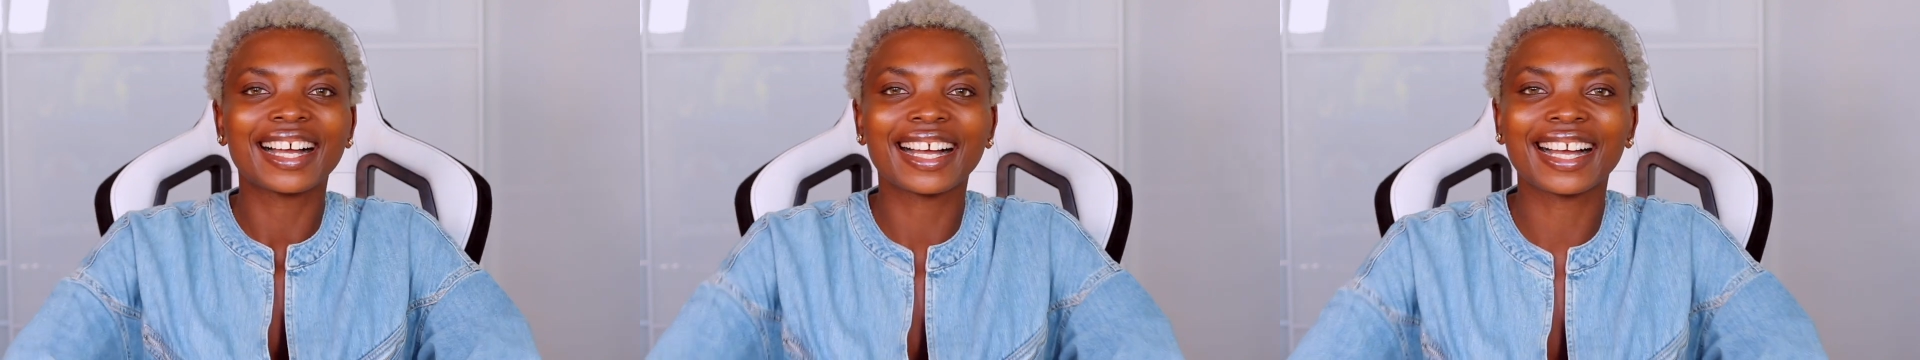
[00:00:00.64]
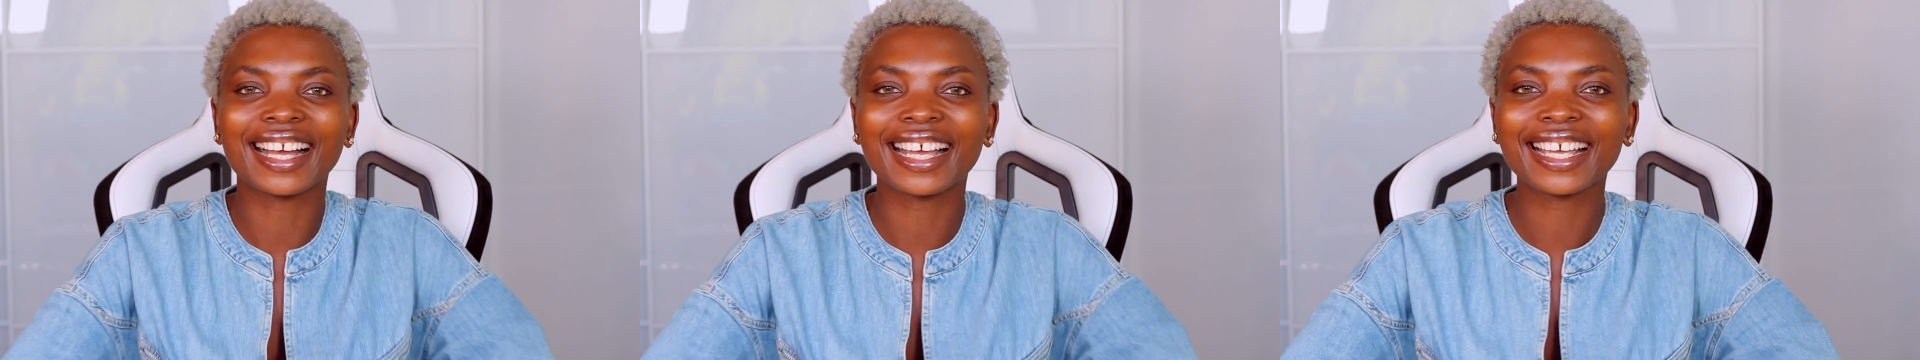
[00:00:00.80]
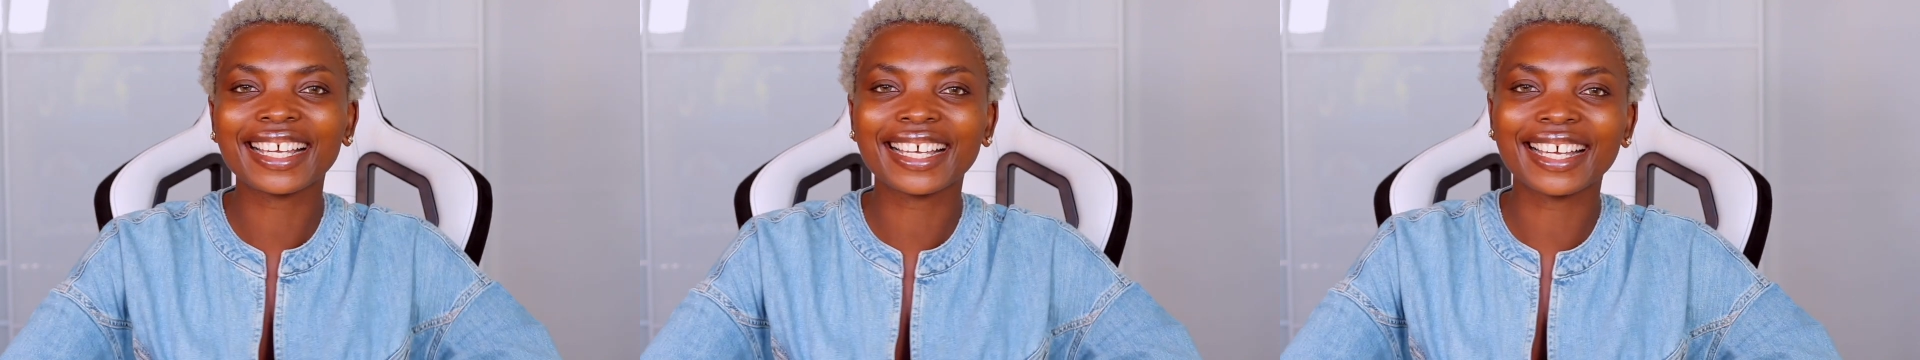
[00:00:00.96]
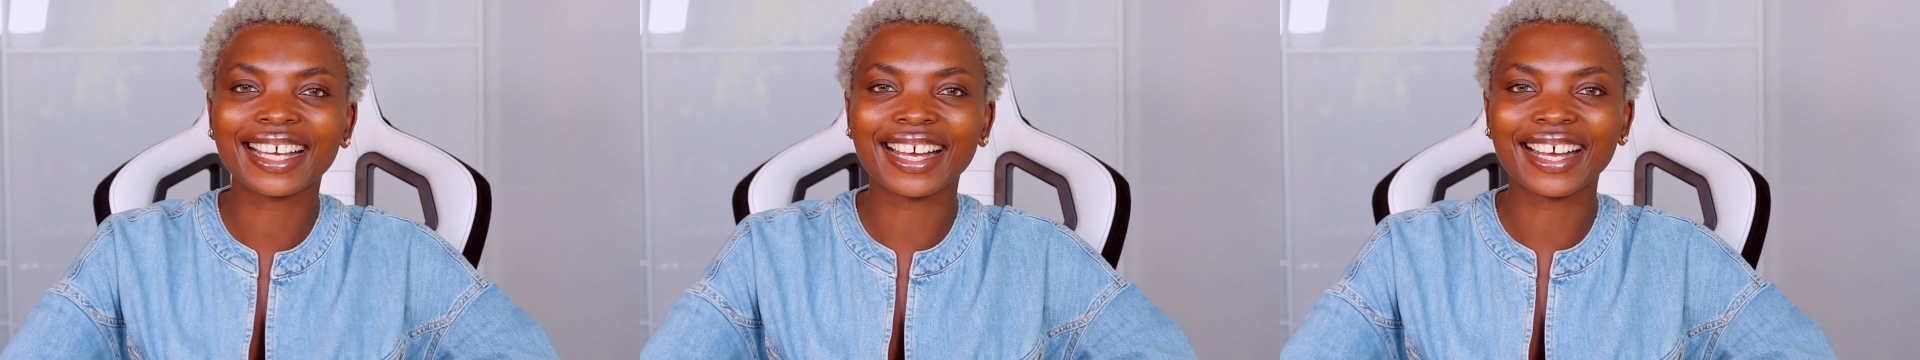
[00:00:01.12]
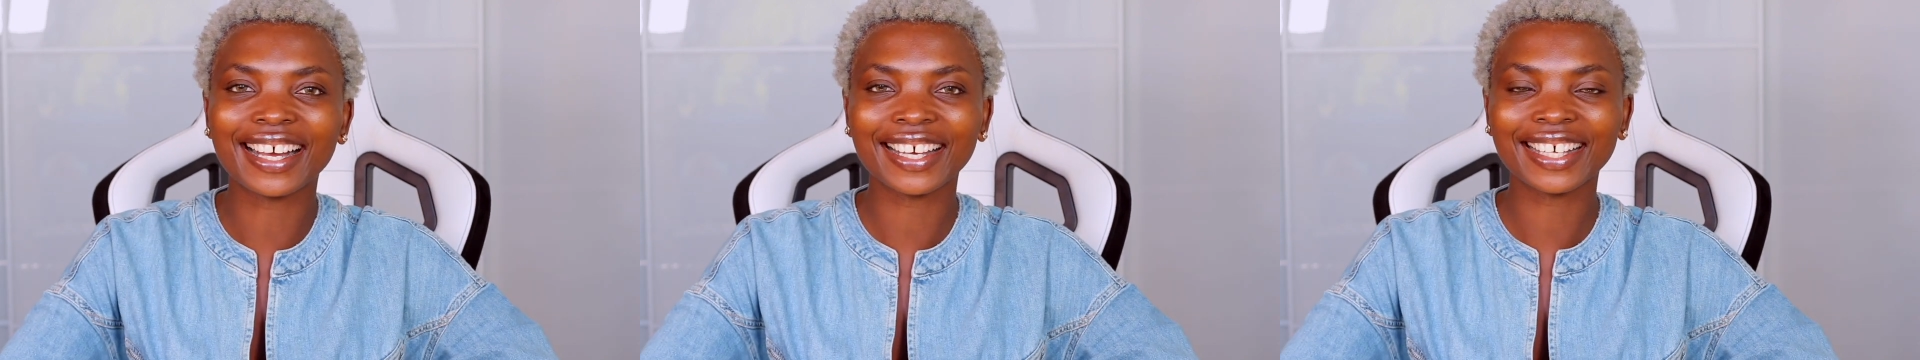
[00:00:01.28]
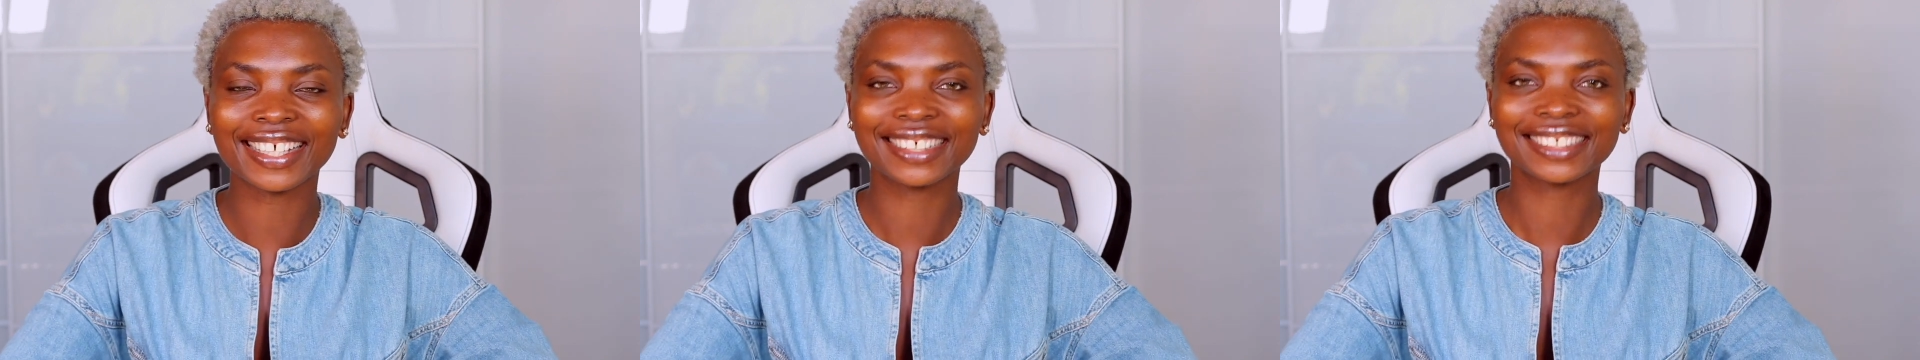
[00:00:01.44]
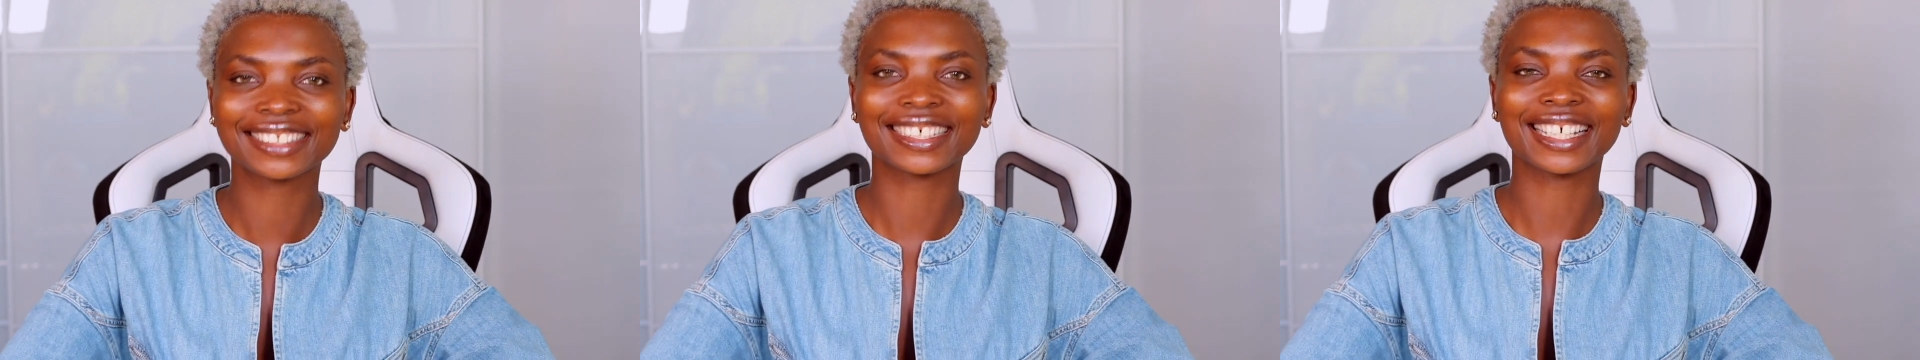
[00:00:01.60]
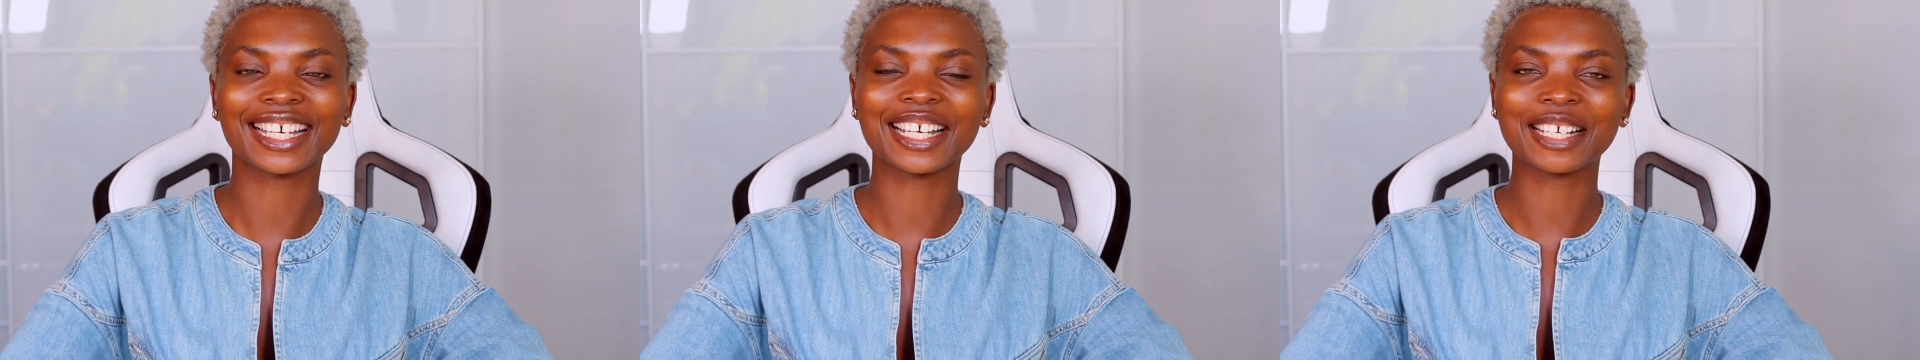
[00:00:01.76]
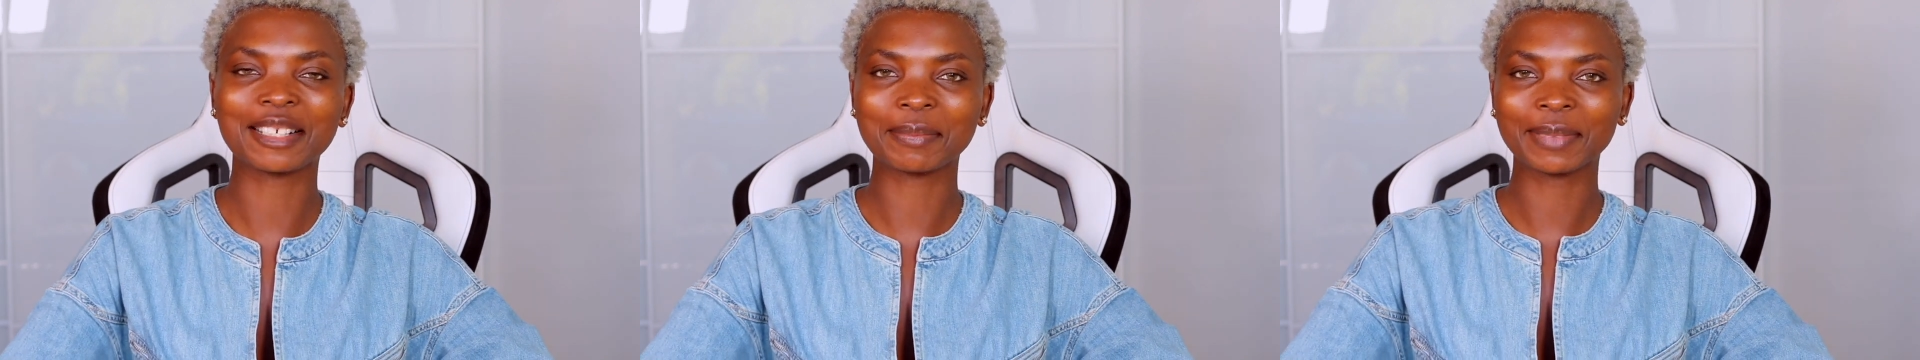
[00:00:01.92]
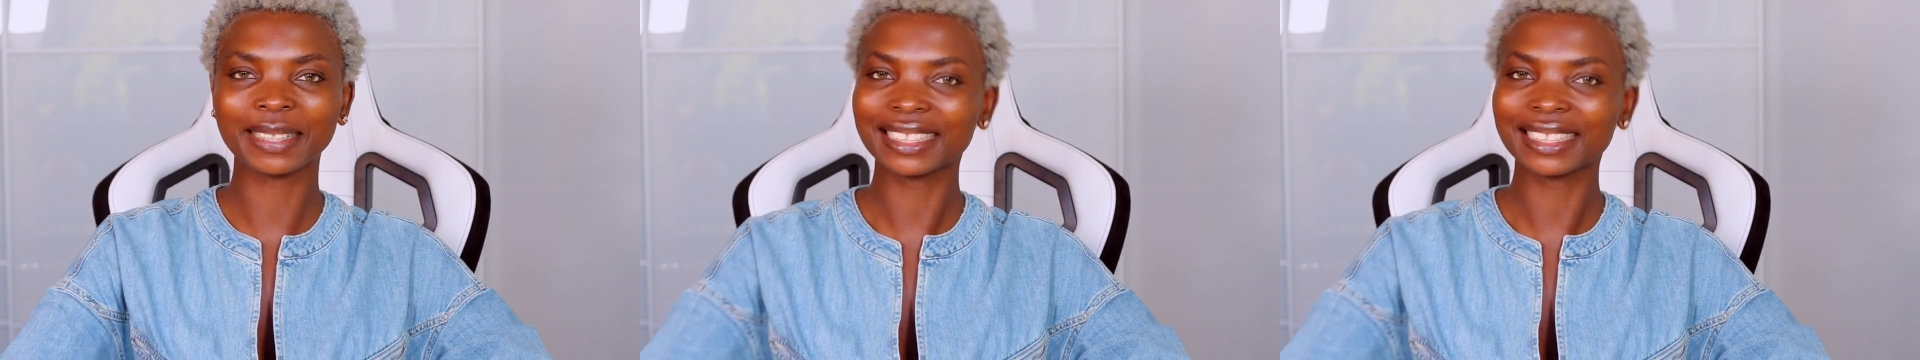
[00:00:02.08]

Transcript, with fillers: Hi guys, um,